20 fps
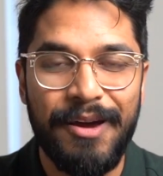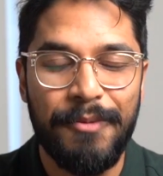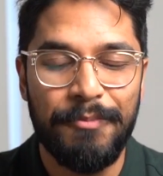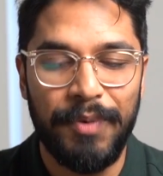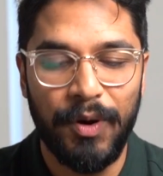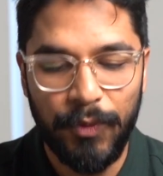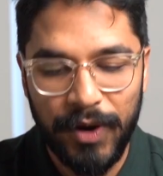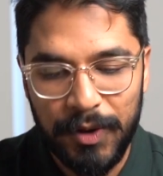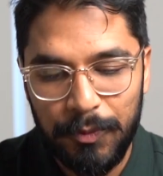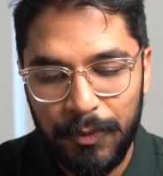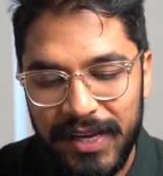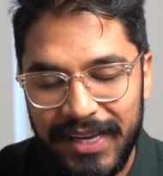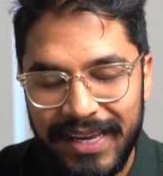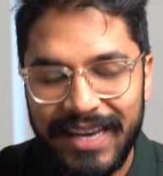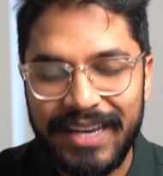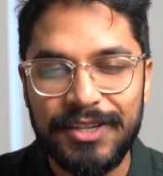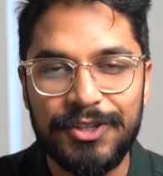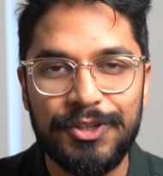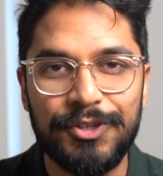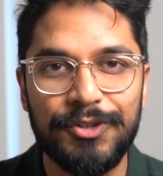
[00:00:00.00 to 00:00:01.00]
But when we
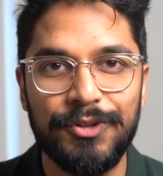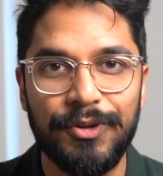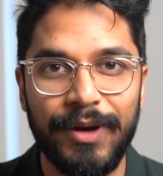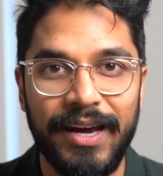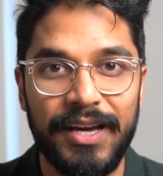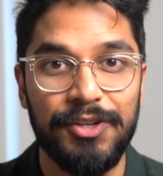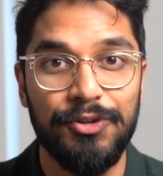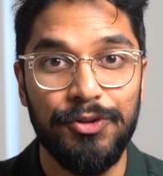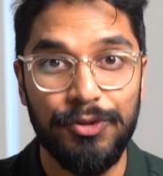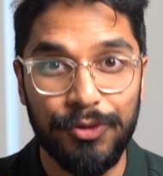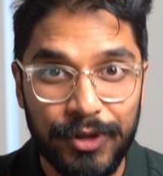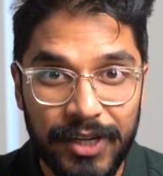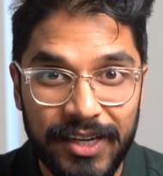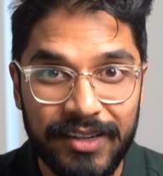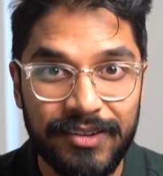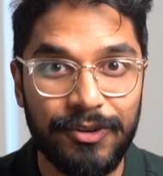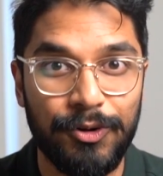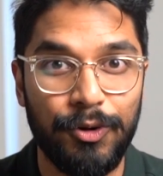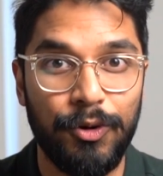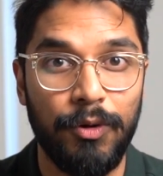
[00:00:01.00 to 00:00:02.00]
get into a
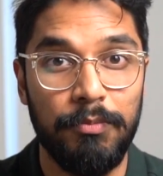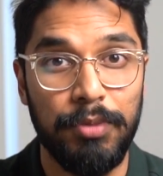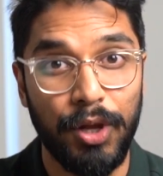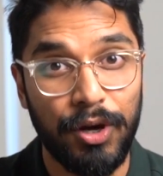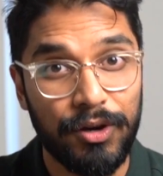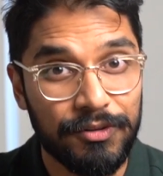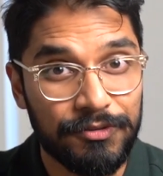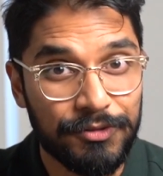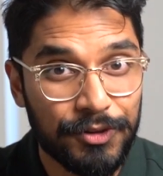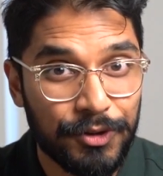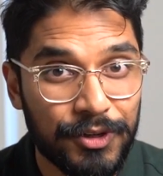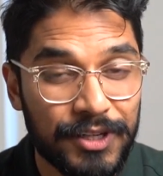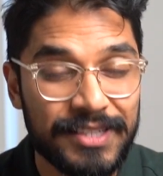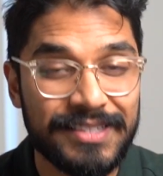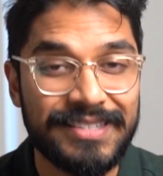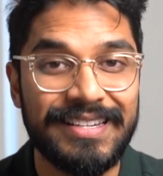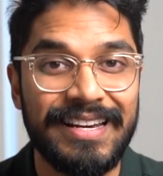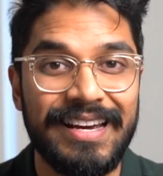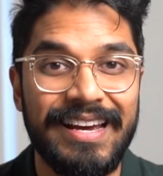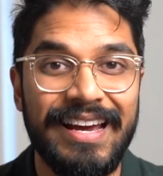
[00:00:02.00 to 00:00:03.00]
unit or block of
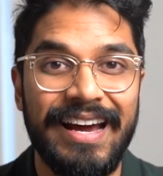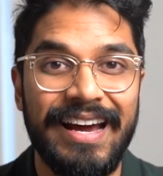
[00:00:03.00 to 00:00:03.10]
units,